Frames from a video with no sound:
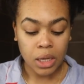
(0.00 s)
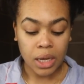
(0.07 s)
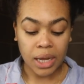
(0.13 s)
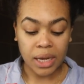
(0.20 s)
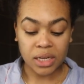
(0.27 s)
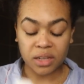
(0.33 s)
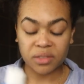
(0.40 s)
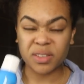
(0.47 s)

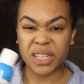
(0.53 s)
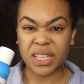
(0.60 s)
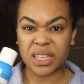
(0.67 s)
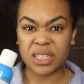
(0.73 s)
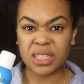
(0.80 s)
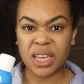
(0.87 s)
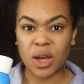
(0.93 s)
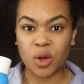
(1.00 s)
and I feel like
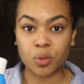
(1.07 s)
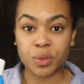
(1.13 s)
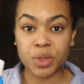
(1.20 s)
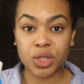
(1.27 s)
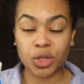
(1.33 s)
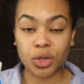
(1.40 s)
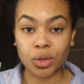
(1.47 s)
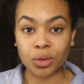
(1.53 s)
this
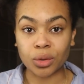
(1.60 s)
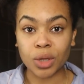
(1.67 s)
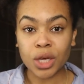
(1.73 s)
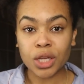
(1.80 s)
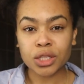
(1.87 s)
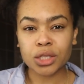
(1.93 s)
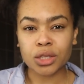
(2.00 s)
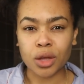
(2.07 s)
helps to
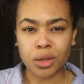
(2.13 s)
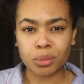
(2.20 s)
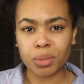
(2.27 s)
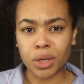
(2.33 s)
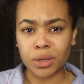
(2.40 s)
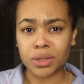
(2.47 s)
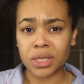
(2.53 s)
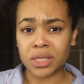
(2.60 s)
start the
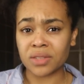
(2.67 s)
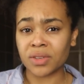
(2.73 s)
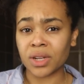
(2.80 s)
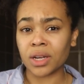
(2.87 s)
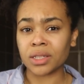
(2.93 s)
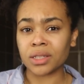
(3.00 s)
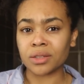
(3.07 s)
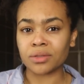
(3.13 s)
process of
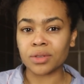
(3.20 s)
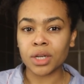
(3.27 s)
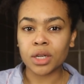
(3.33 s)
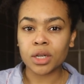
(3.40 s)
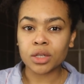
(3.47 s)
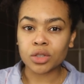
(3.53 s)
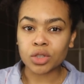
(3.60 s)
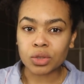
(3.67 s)
kind of
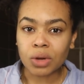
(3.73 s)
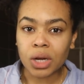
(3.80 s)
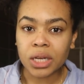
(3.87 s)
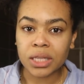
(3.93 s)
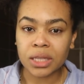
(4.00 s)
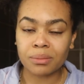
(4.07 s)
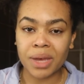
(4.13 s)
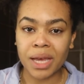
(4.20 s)
drying them